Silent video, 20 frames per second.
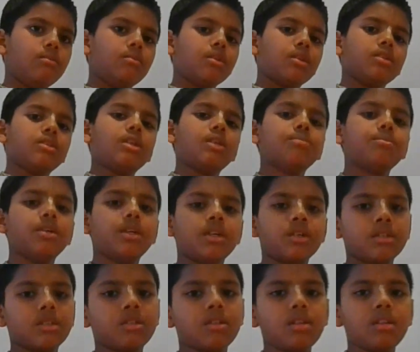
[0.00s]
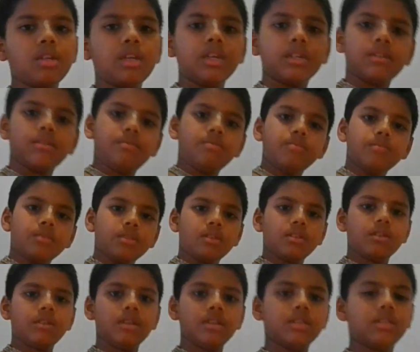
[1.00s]
because that makes like
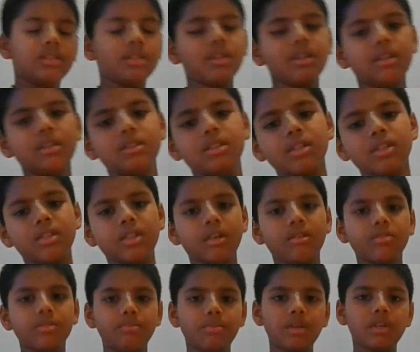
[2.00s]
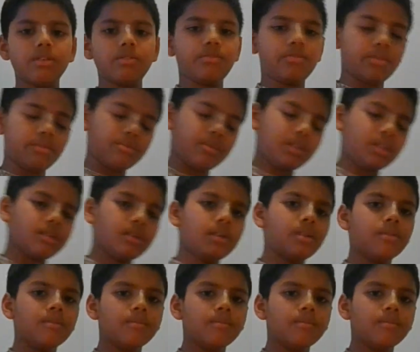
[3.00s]
it just sounds better for me.